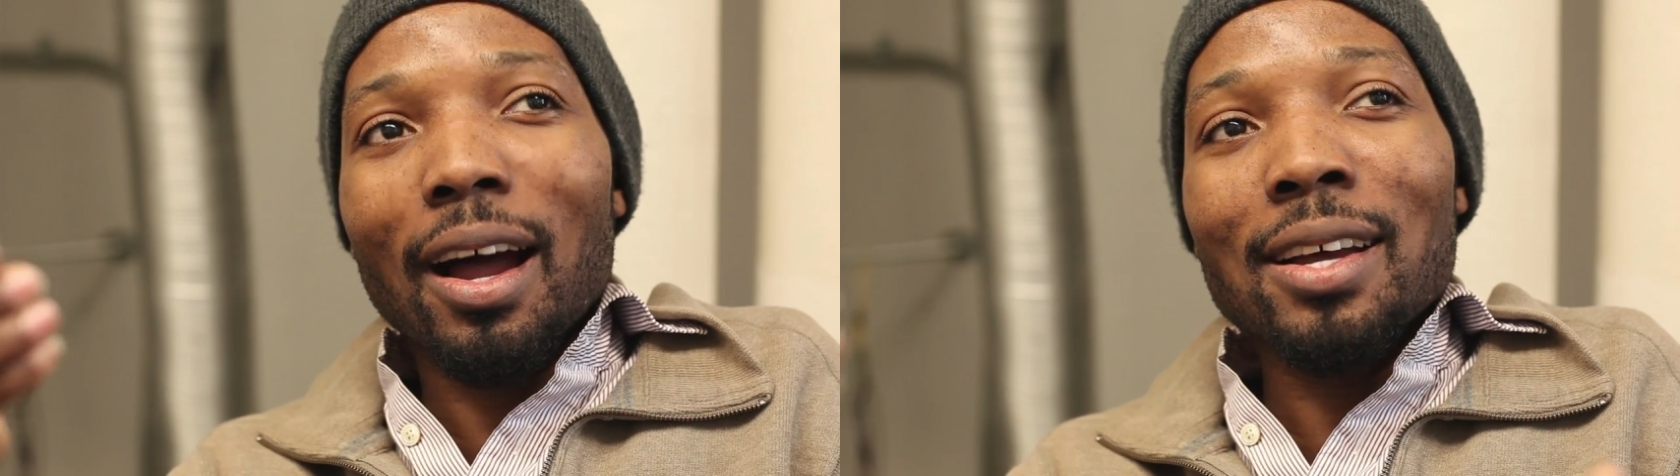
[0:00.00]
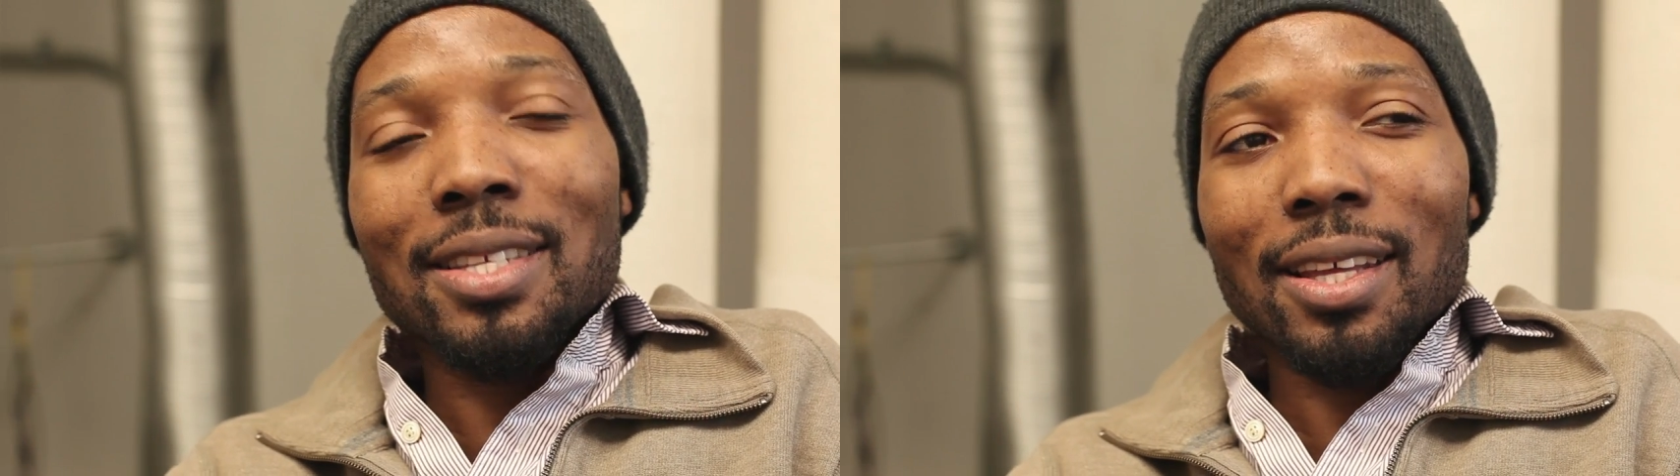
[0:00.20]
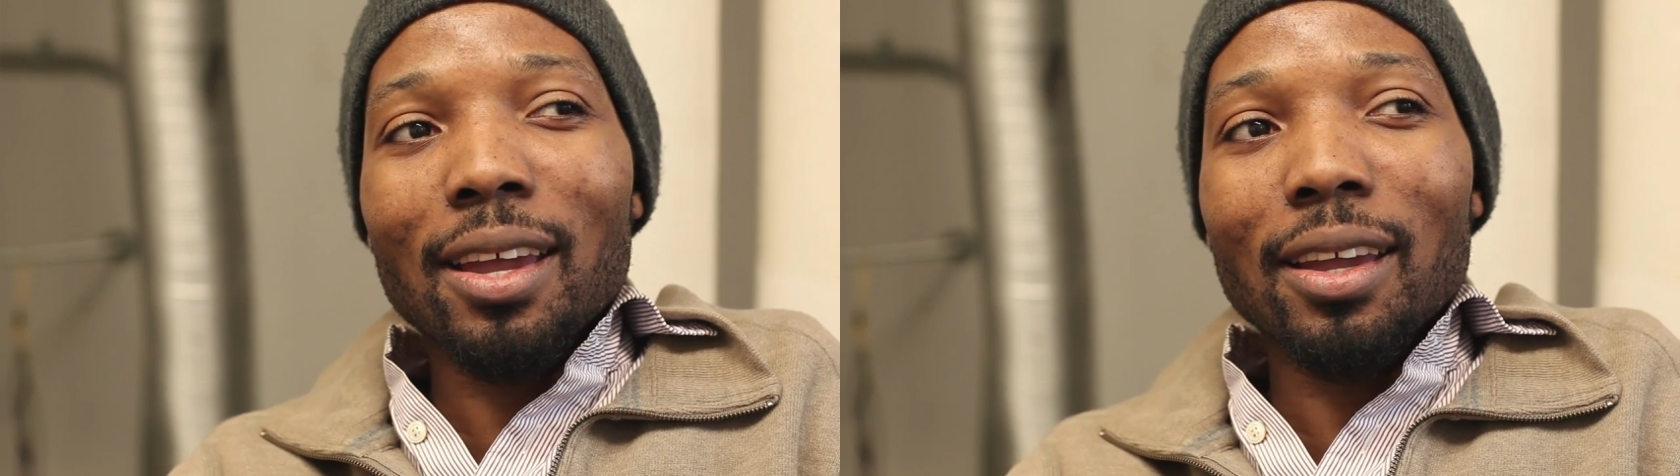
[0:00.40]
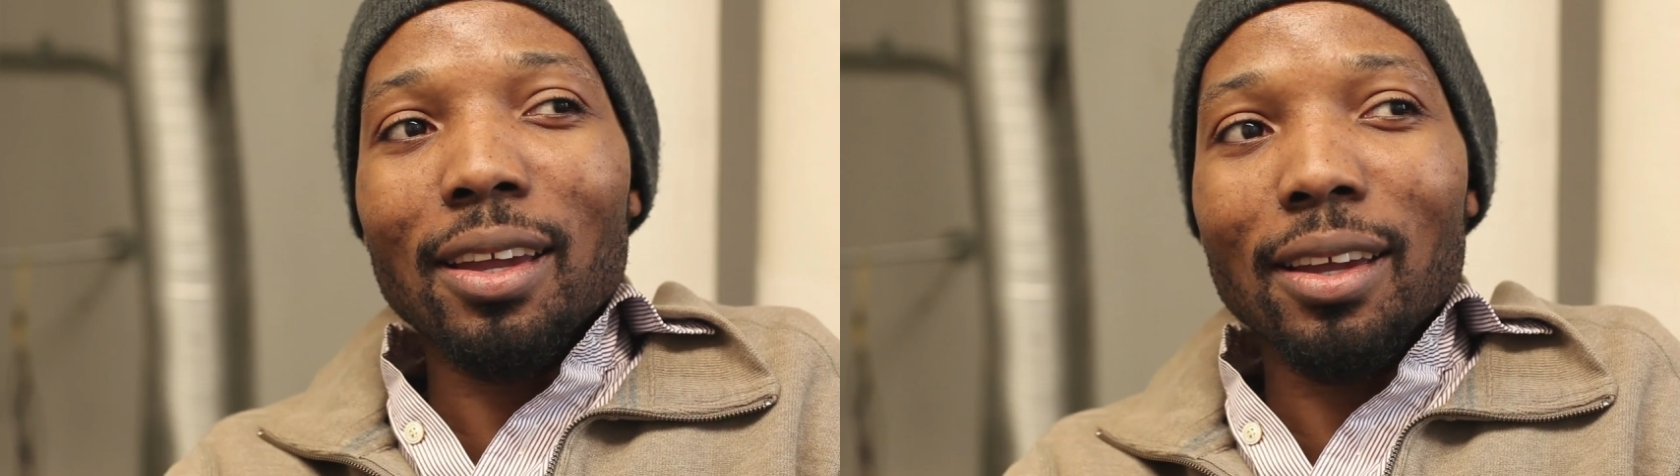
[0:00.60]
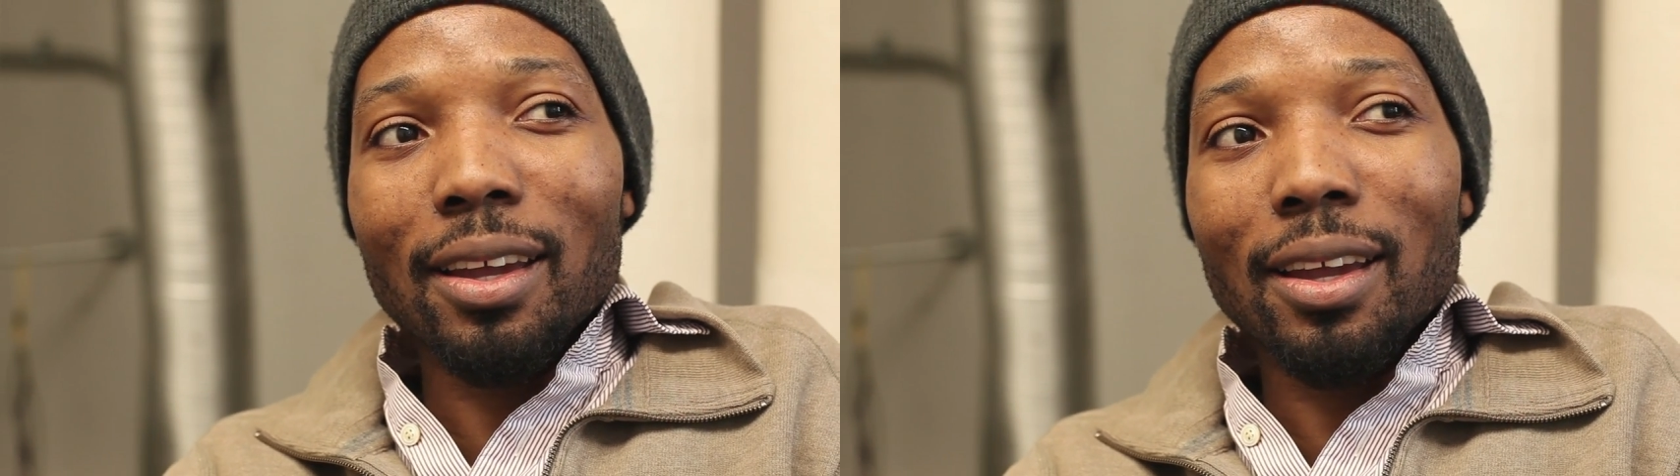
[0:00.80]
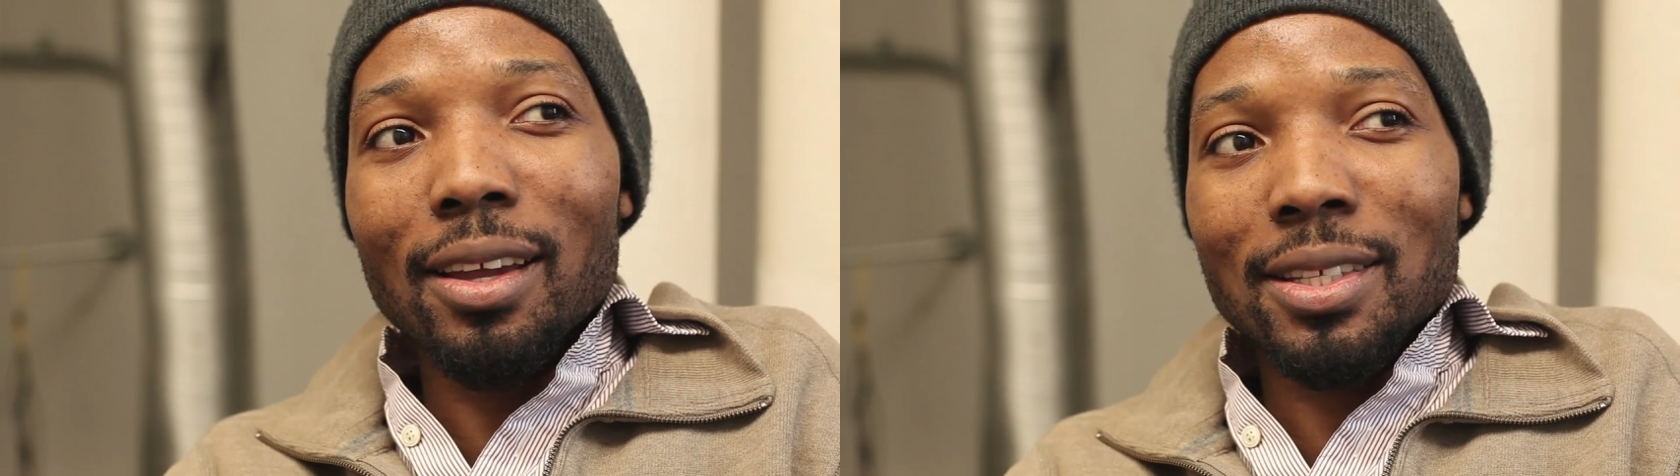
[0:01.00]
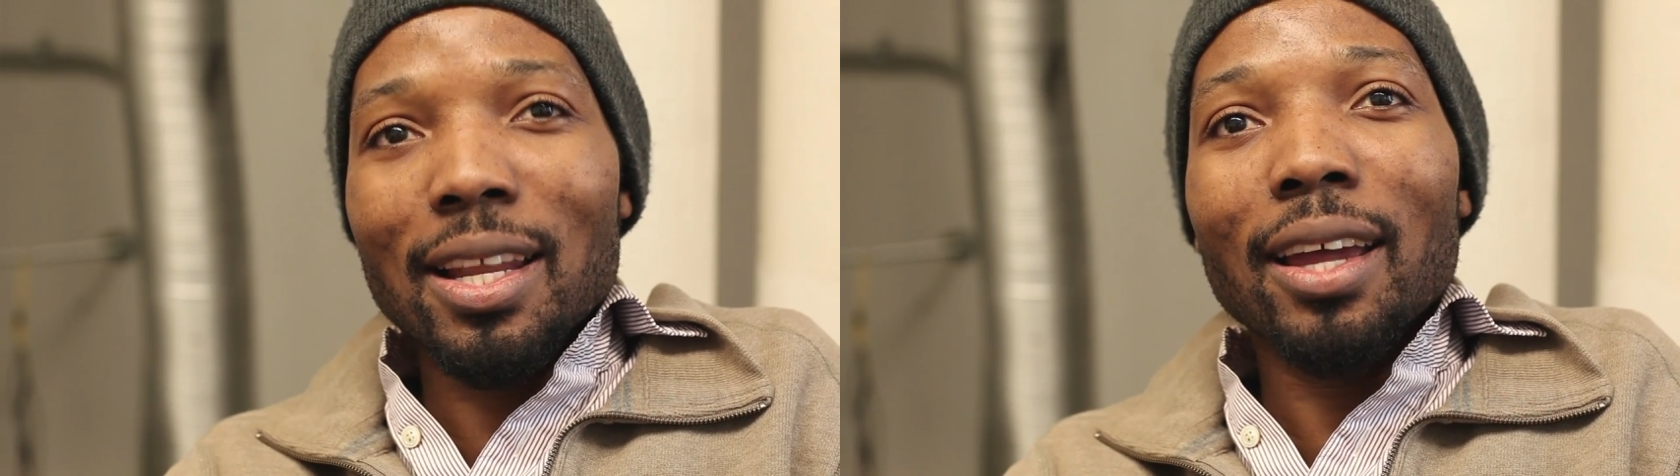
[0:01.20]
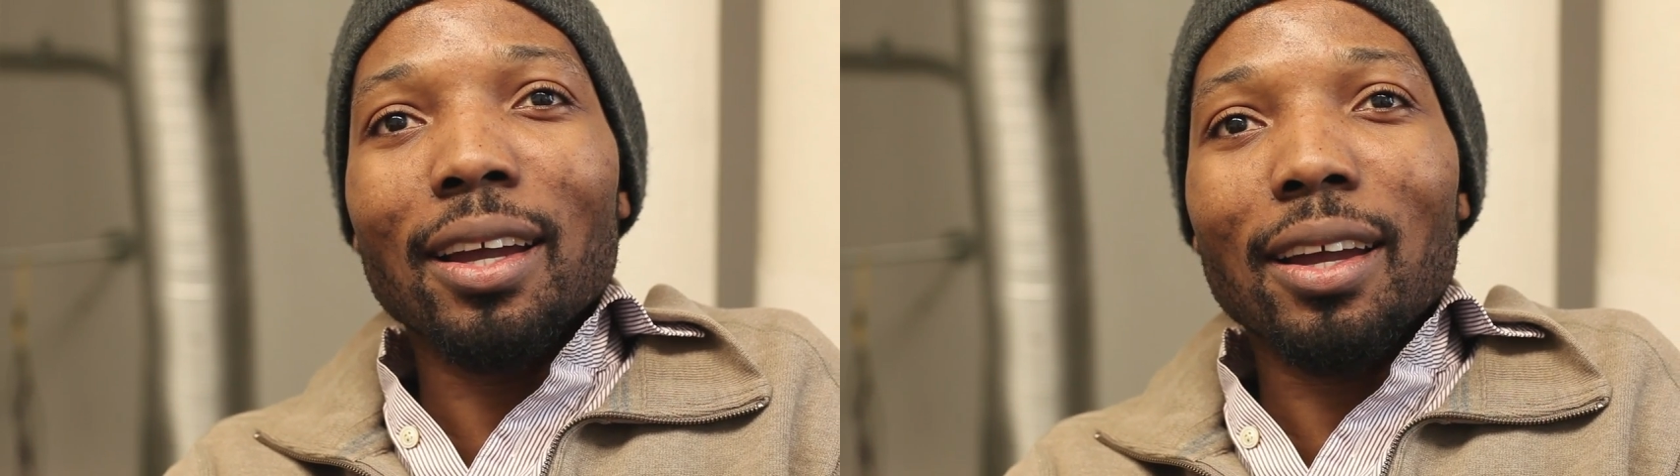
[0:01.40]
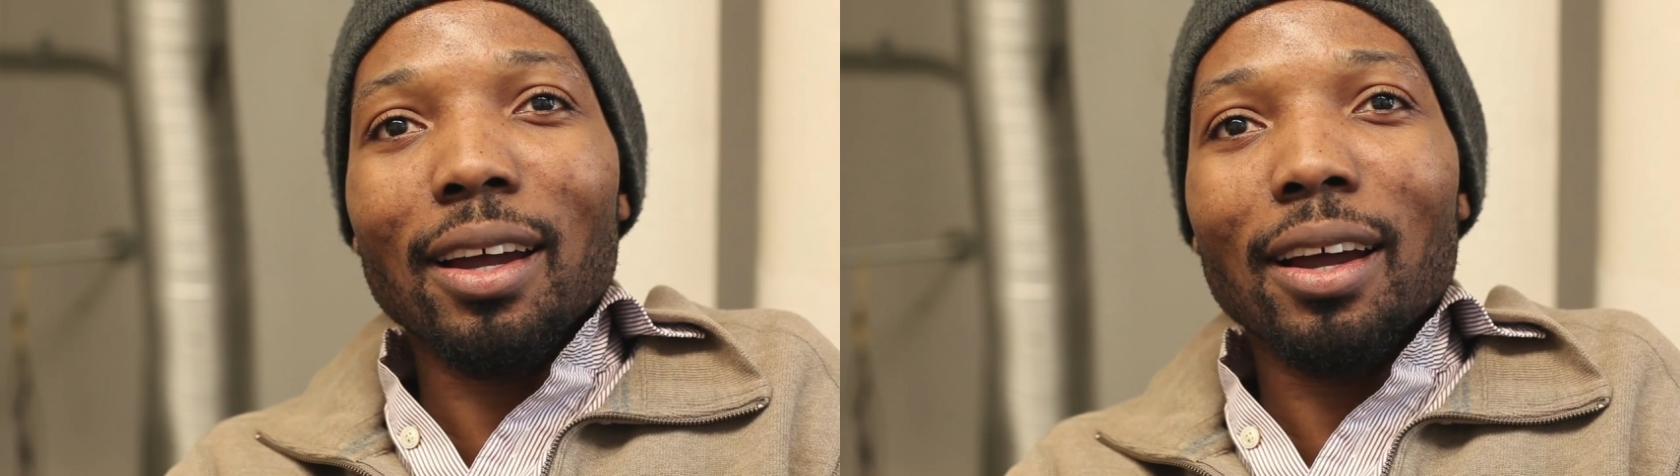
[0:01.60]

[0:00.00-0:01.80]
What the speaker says: I say is like